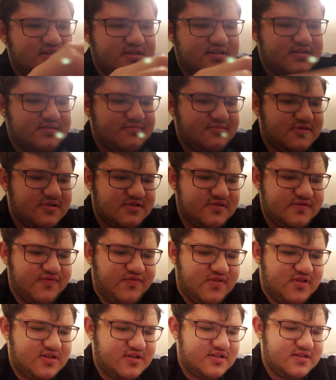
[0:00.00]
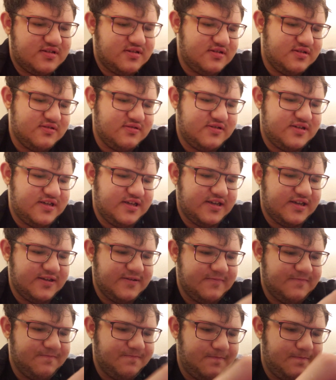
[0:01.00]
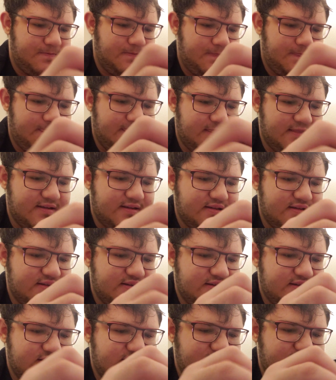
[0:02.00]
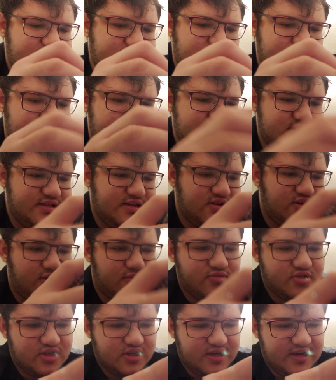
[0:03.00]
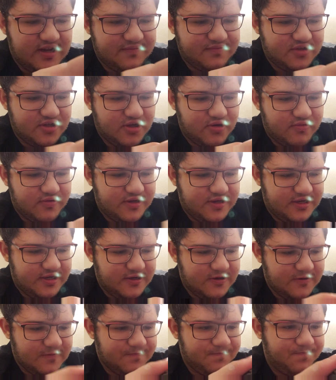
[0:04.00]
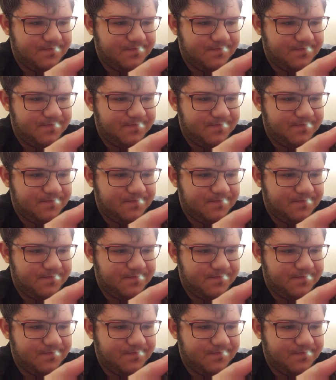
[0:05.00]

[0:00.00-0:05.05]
up. Oh, fuck. Okay. Yeah, because the arms are going to have to go in here